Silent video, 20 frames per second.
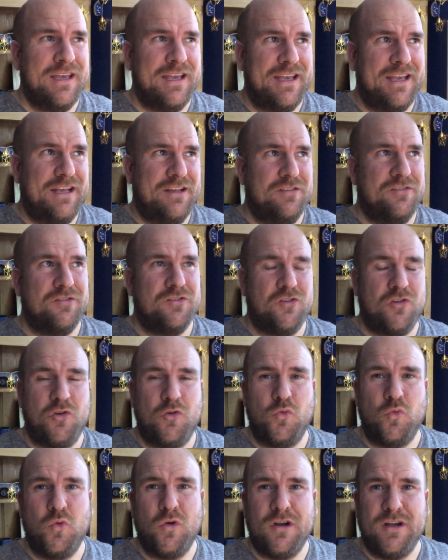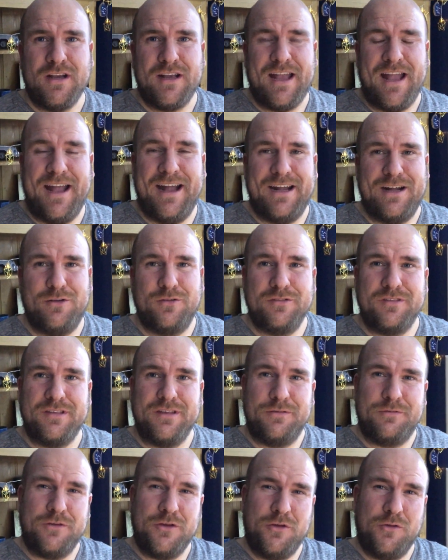is to work out,
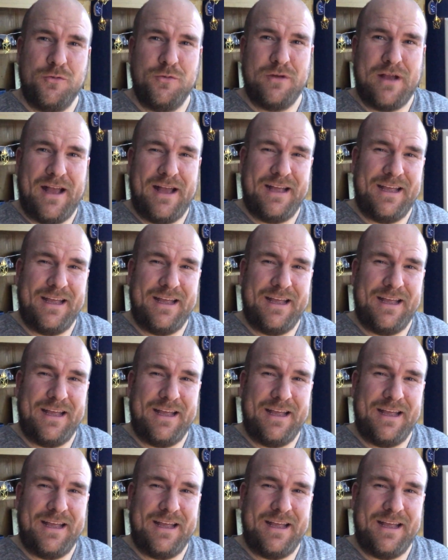if you